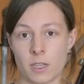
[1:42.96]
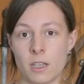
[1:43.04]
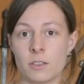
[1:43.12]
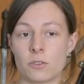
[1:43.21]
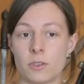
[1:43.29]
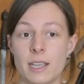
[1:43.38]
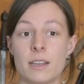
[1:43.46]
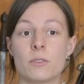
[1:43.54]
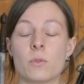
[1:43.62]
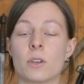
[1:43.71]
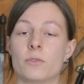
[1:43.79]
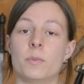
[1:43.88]
So that
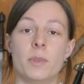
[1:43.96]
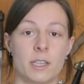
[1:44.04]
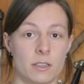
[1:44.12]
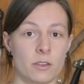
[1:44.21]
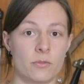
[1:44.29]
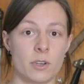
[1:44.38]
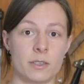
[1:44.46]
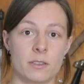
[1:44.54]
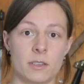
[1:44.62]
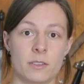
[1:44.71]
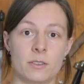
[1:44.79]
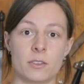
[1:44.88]
is one of the big
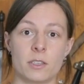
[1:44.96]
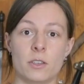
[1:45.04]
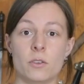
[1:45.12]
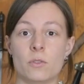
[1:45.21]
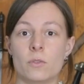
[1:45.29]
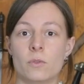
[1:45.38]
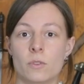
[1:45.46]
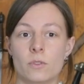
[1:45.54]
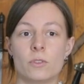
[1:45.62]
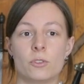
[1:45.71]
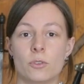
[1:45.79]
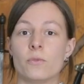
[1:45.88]
differences you
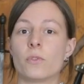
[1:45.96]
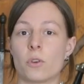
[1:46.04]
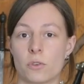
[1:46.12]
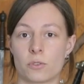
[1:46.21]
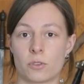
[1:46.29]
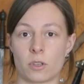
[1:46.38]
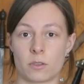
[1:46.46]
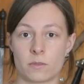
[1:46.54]
should focus on.